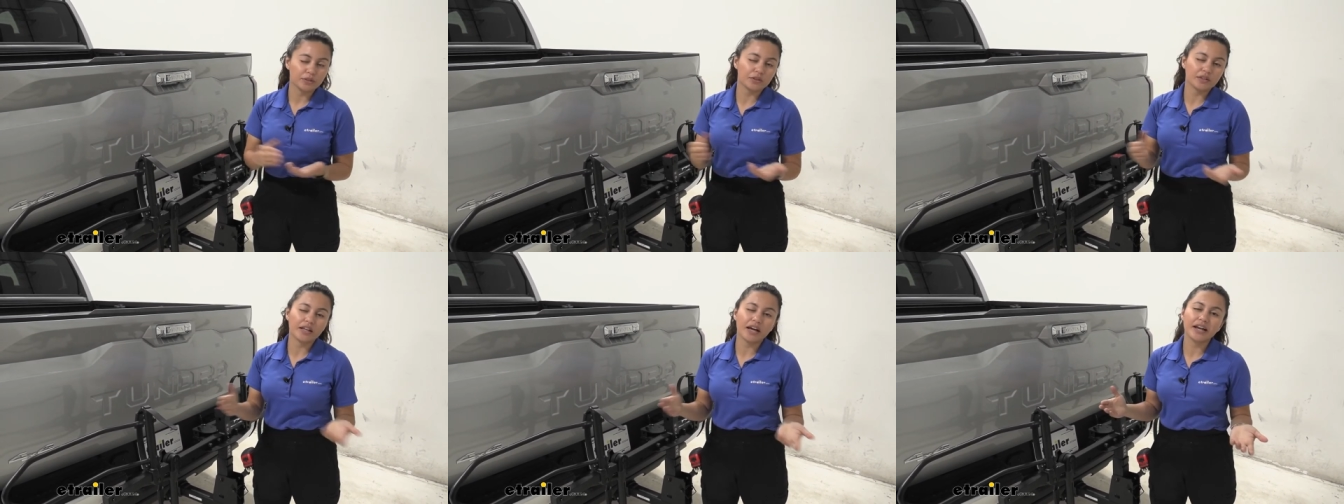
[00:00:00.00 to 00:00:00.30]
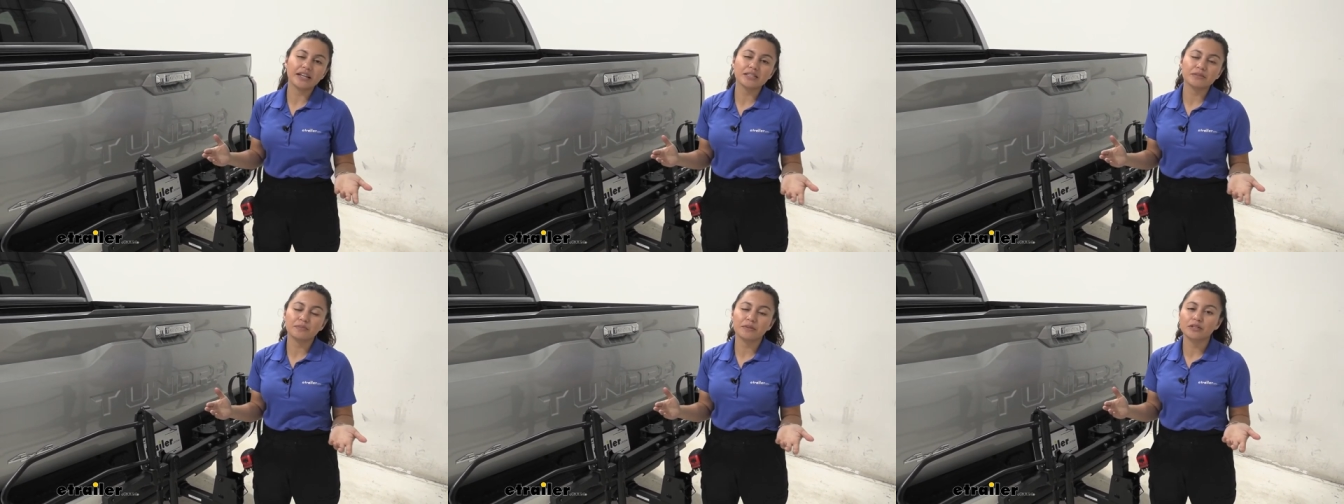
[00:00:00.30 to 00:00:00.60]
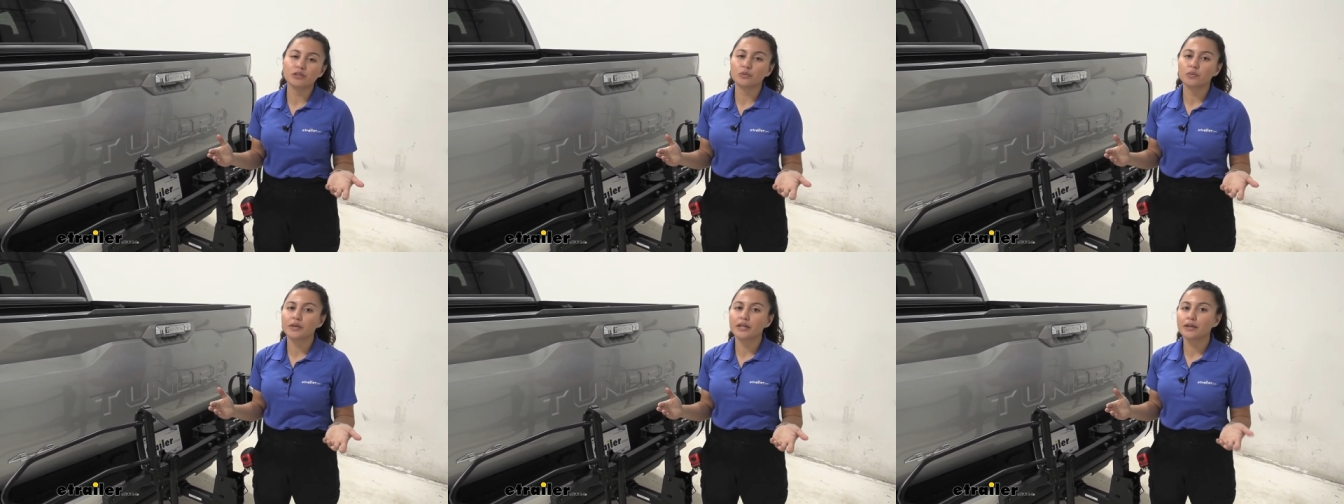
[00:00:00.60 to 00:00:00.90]
So not as
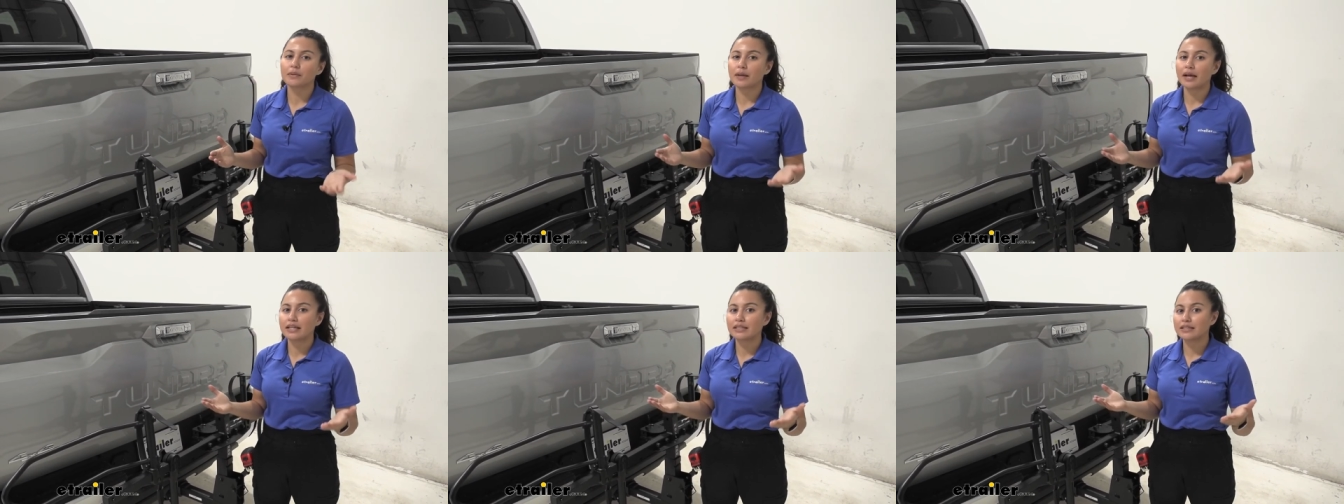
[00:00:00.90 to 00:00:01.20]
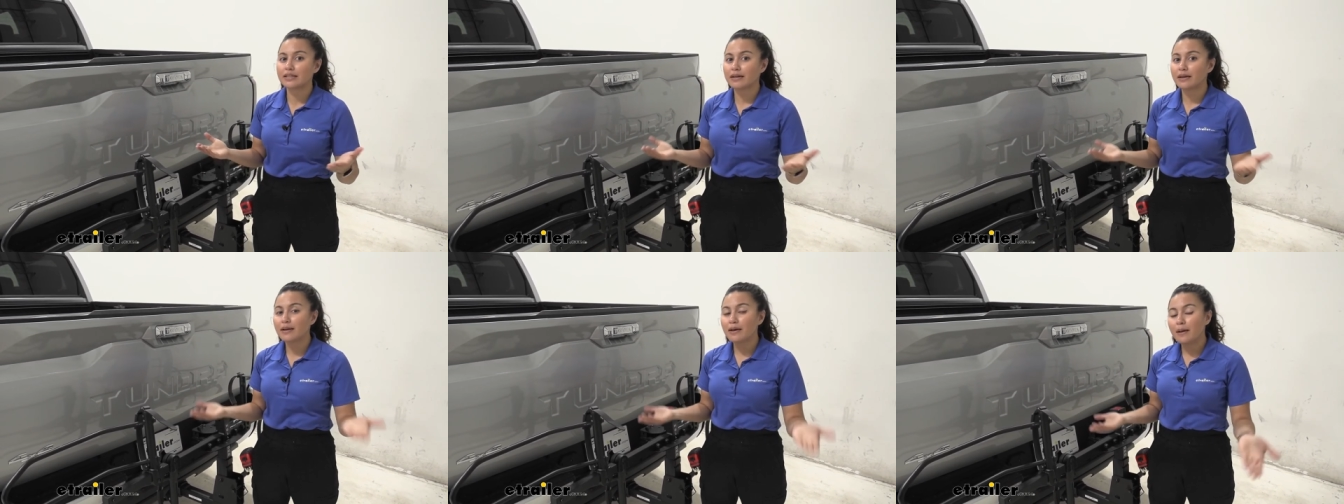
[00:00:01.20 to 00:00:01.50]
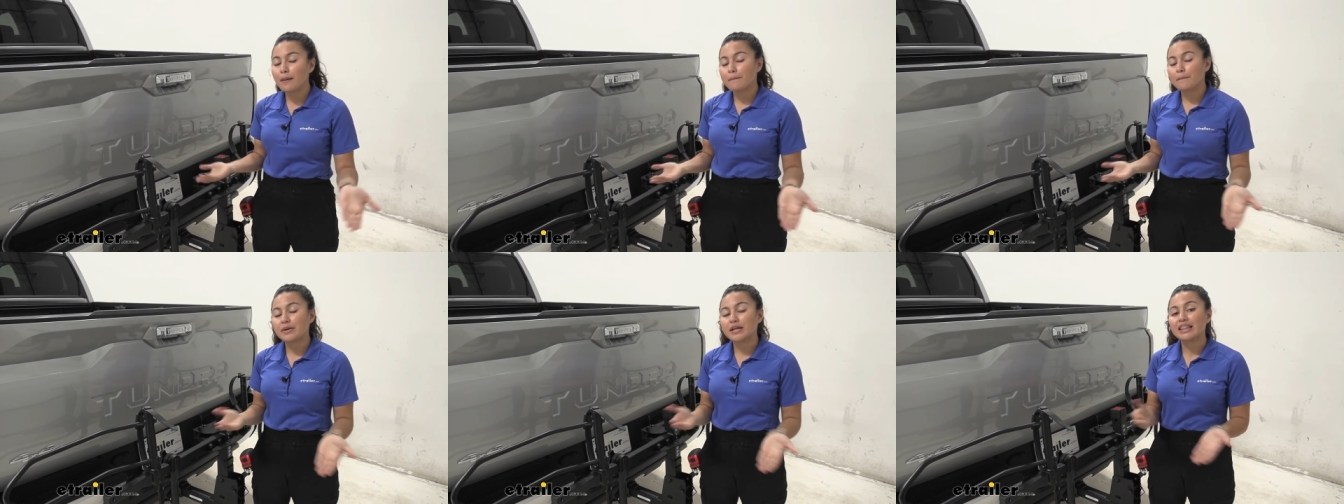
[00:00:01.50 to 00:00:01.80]
much weight capacity,
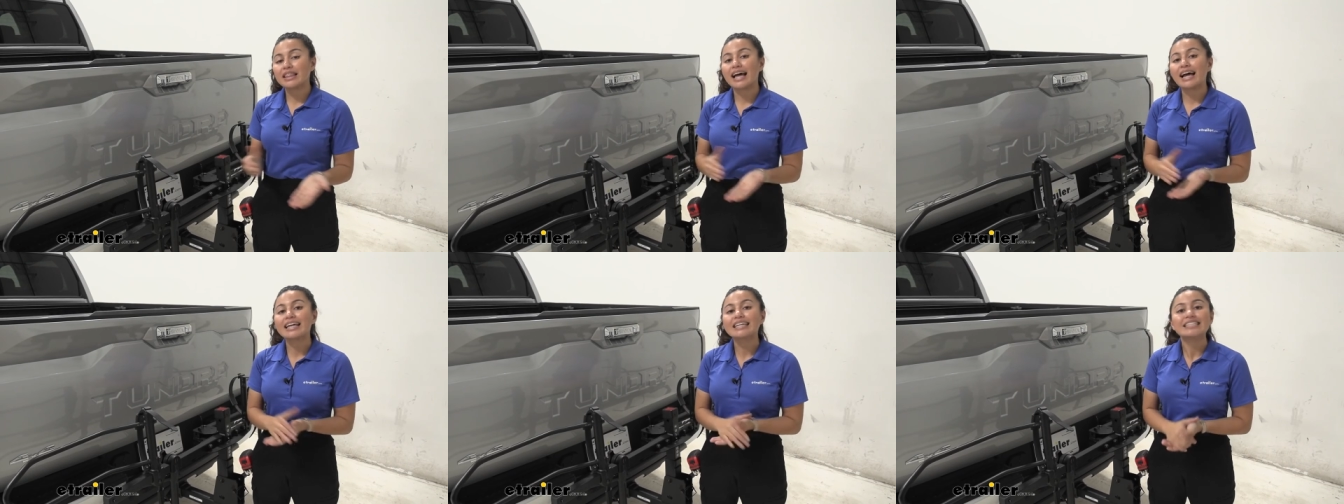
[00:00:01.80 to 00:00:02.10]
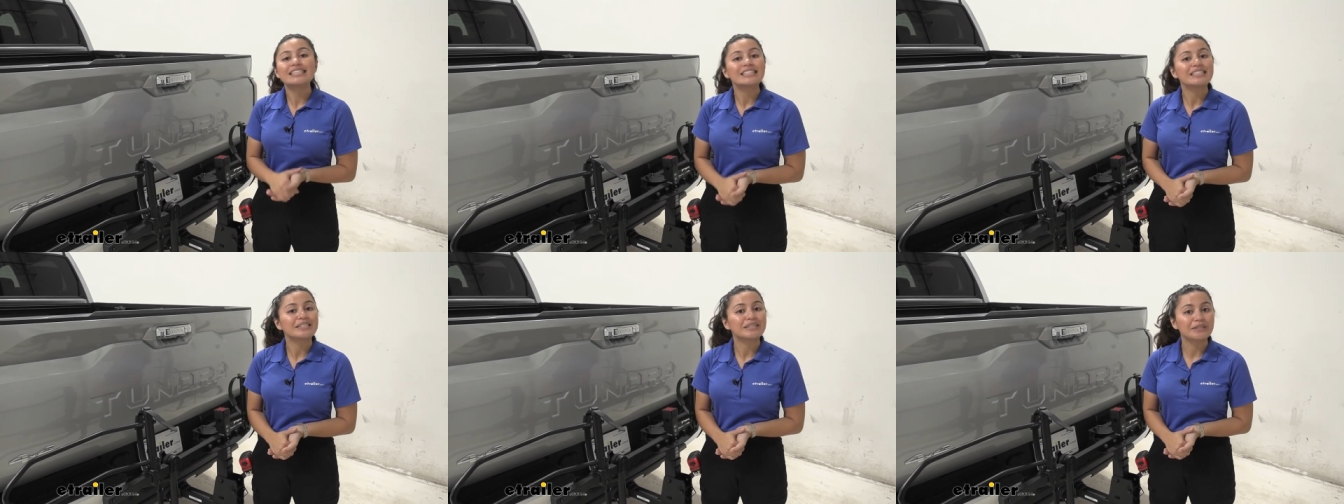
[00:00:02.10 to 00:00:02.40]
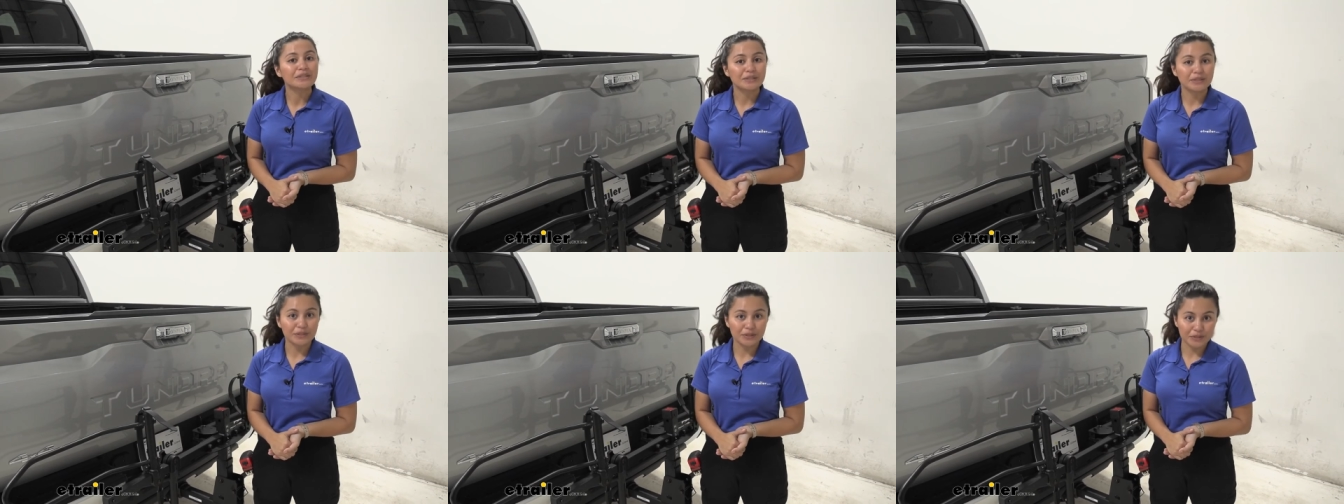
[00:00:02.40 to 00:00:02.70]
but a lot
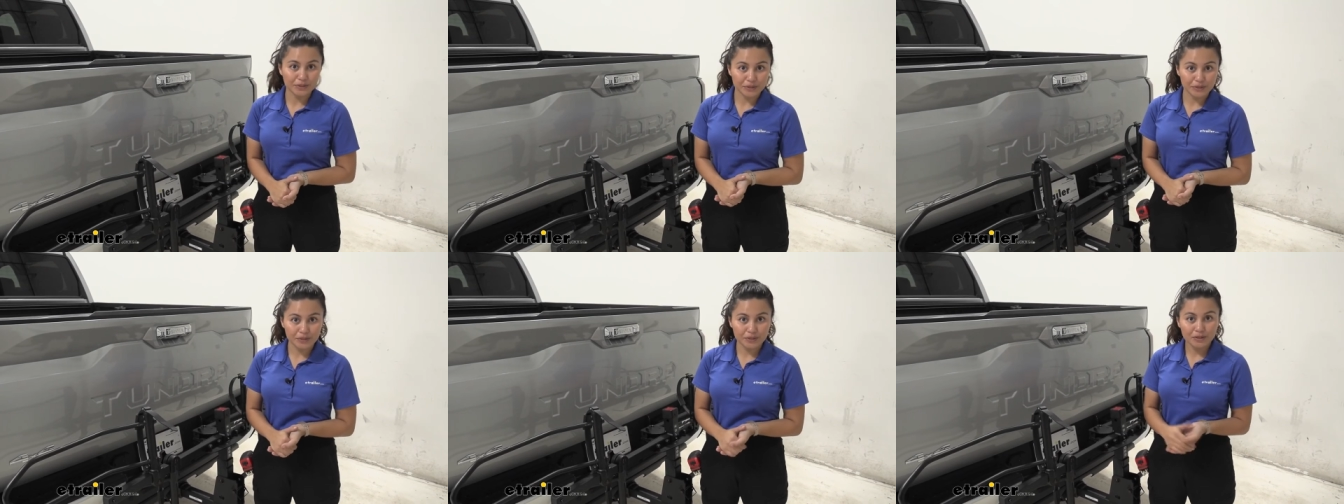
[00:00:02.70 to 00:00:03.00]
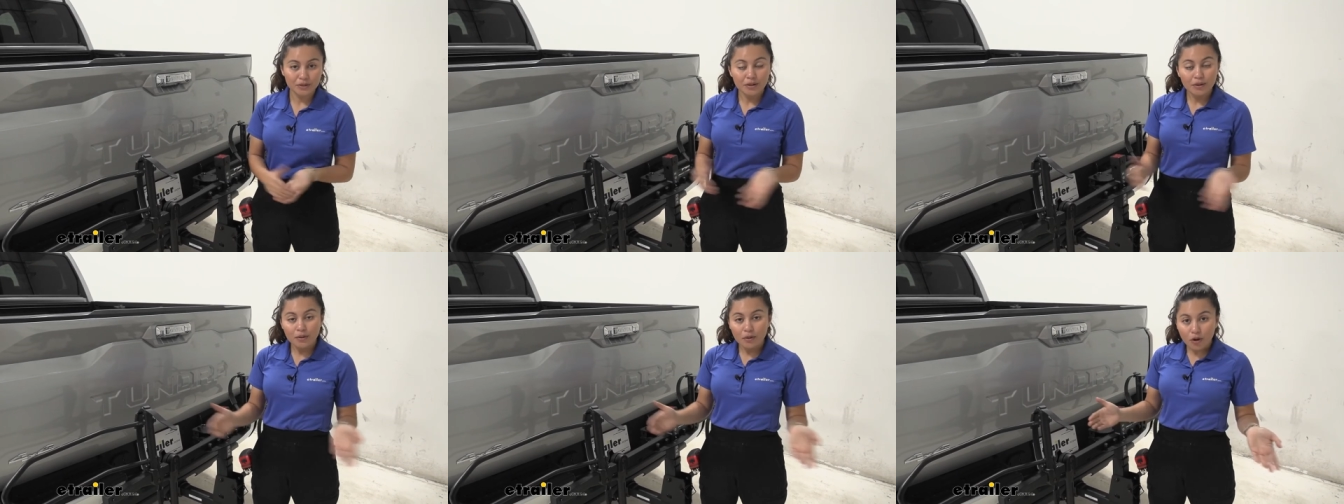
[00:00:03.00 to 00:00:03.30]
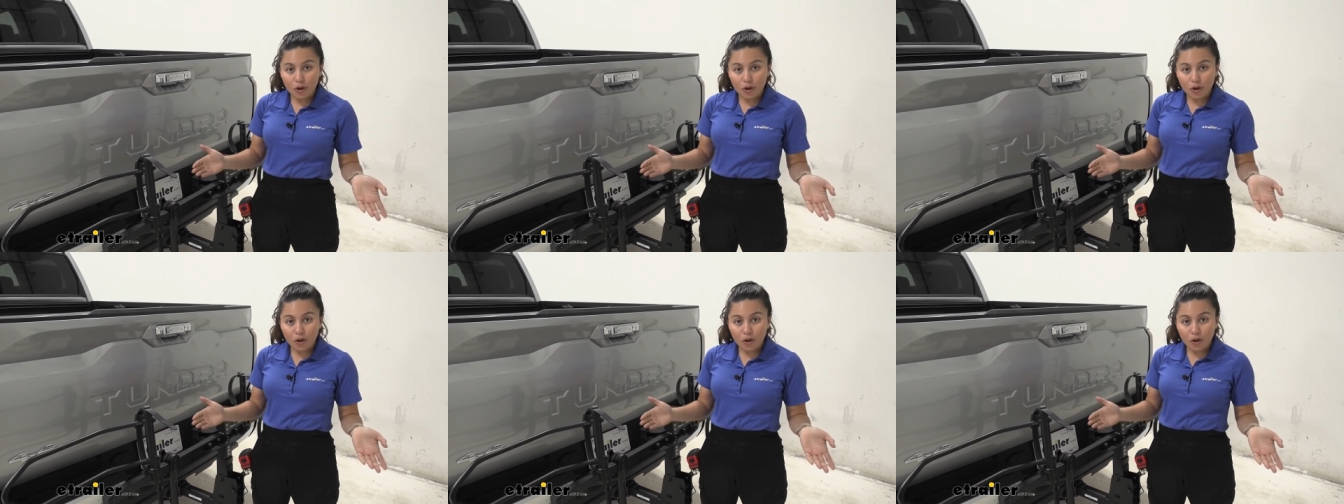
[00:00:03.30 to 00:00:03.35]
easier to use.